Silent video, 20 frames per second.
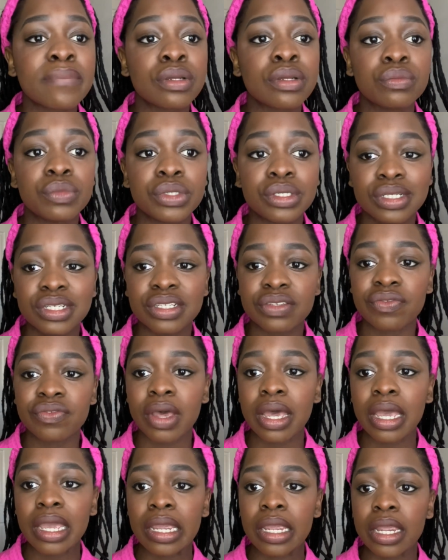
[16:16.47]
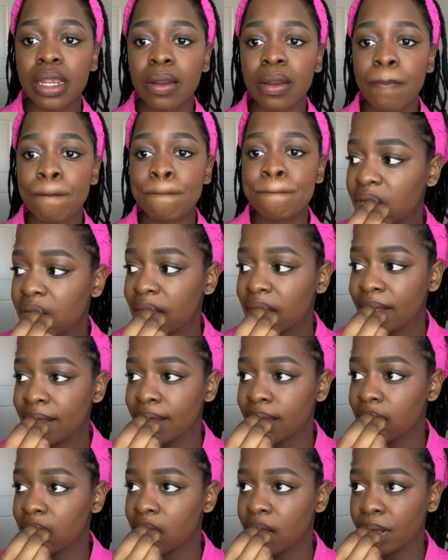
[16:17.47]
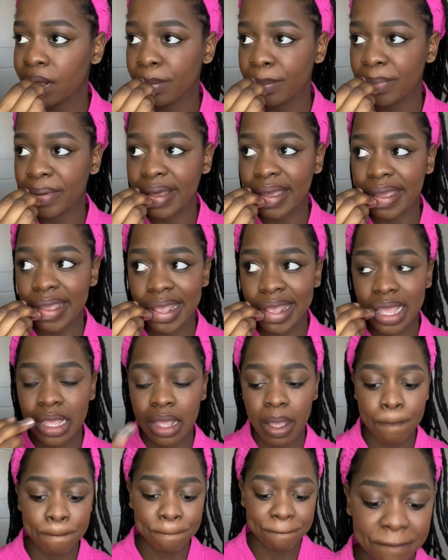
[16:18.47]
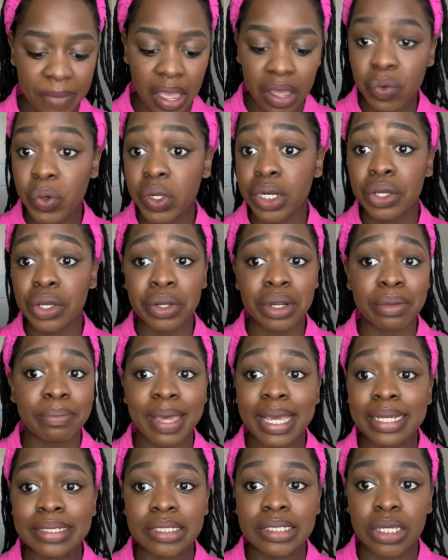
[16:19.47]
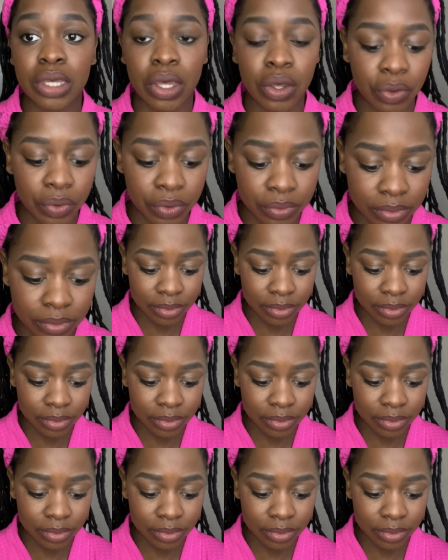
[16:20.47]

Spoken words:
which is fine, but I want to go to Mexico.